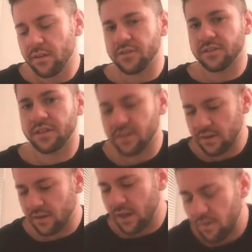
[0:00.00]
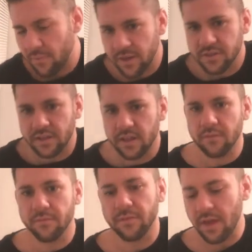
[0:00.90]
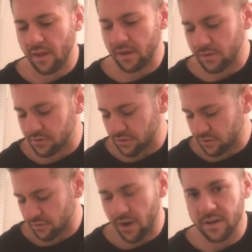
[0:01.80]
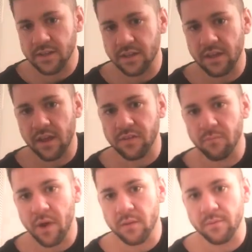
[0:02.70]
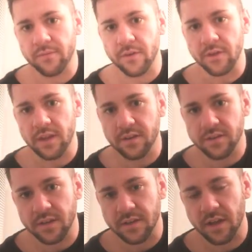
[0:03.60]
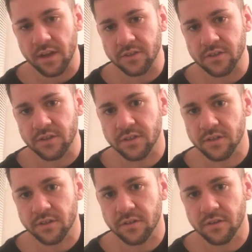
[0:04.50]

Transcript: Just, yeah, imagine laying flat and just trying to get the bottom of your knee to touch